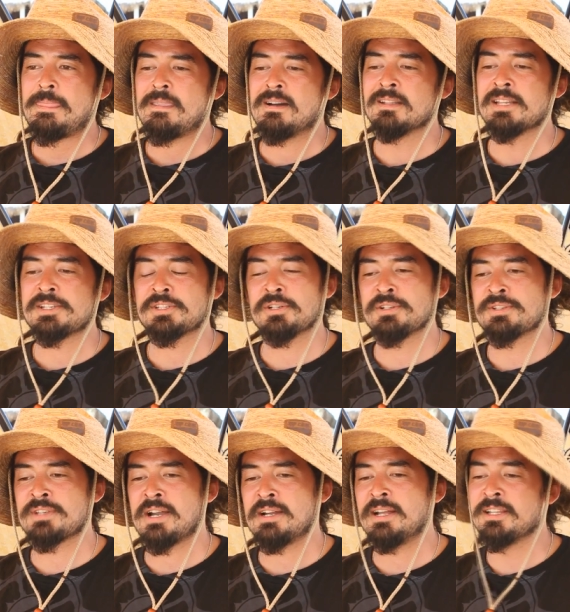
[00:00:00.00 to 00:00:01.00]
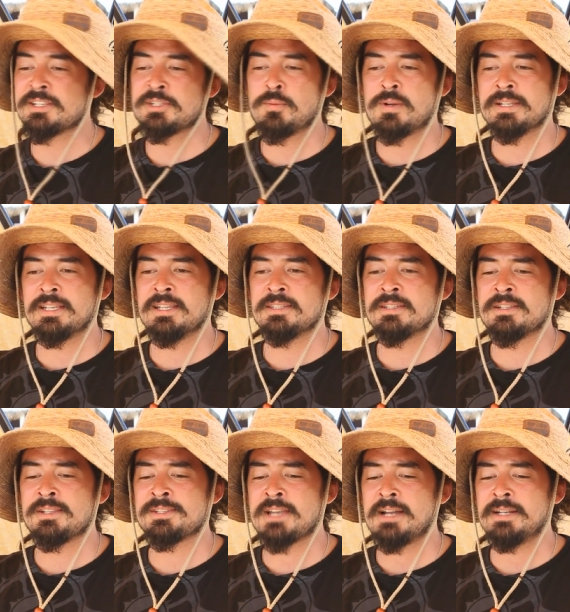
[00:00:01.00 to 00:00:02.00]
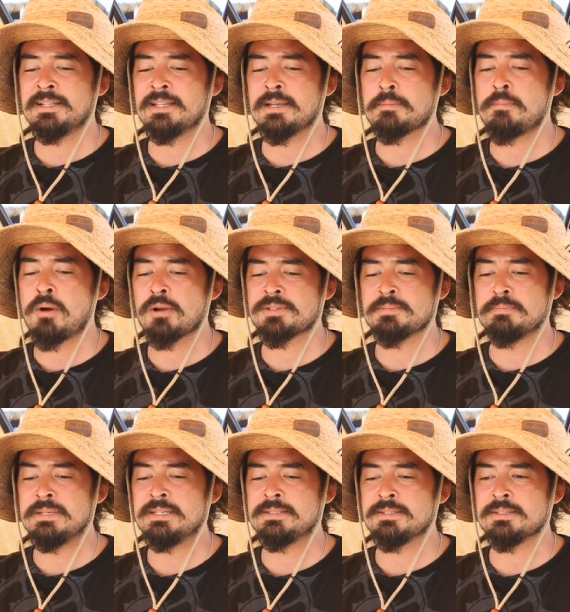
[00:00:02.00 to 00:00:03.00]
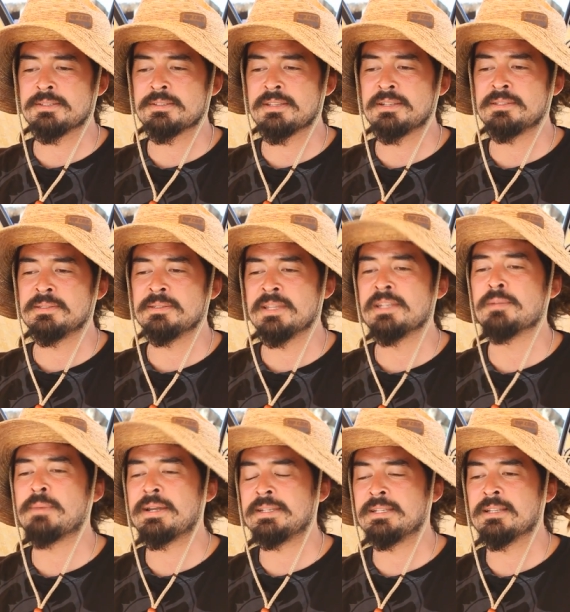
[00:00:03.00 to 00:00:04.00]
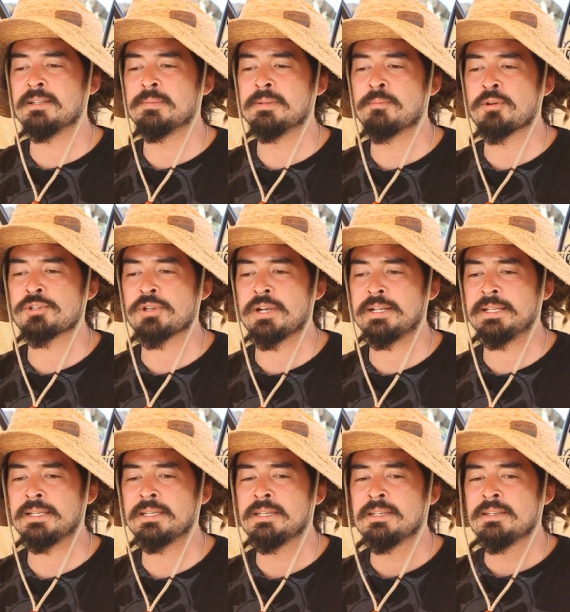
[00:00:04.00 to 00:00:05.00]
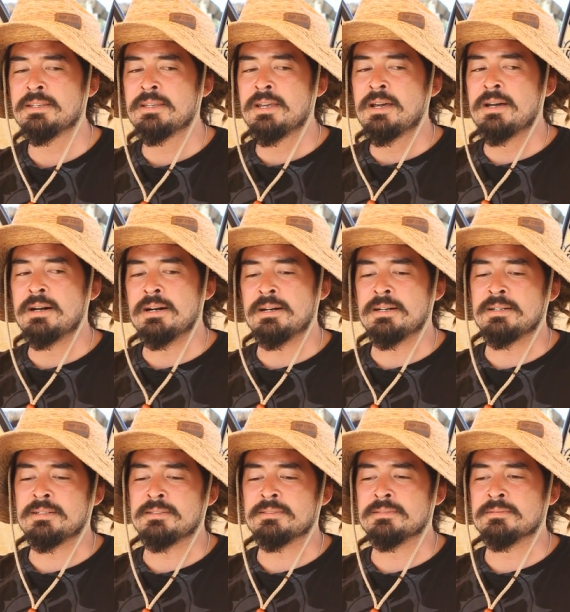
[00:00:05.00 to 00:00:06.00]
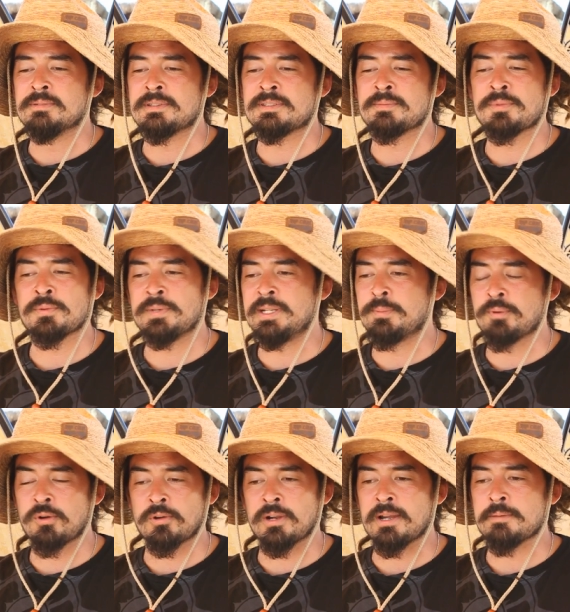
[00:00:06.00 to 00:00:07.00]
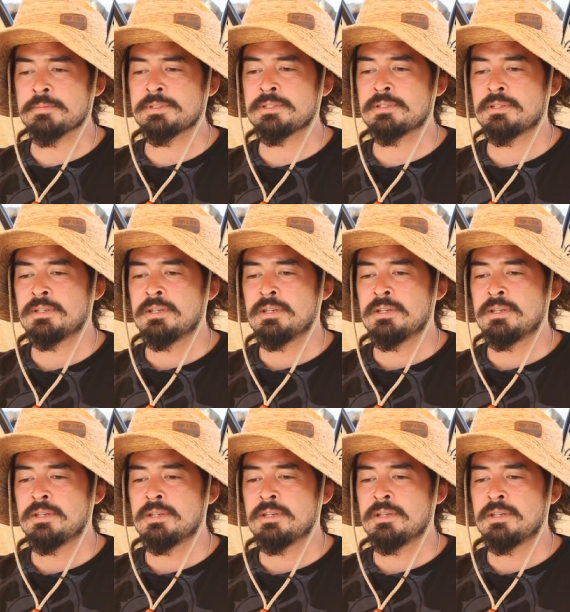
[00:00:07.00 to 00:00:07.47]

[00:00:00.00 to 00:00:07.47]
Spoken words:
Unless you want to get into designing like parts and pieces, then you might need a little bit more training with some 3D programs.